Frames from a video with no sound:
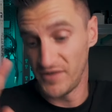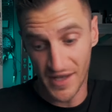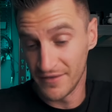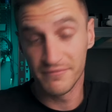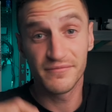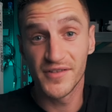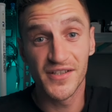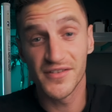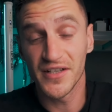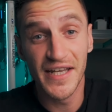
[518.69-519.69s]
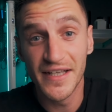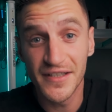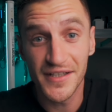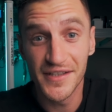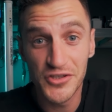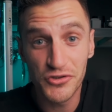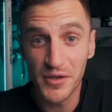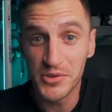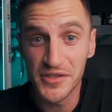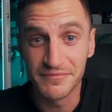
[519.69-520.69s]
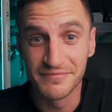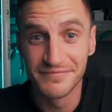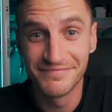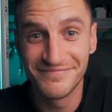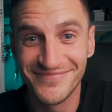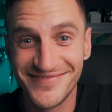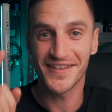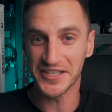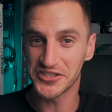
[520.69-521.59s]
then there's a link in the description. Thanks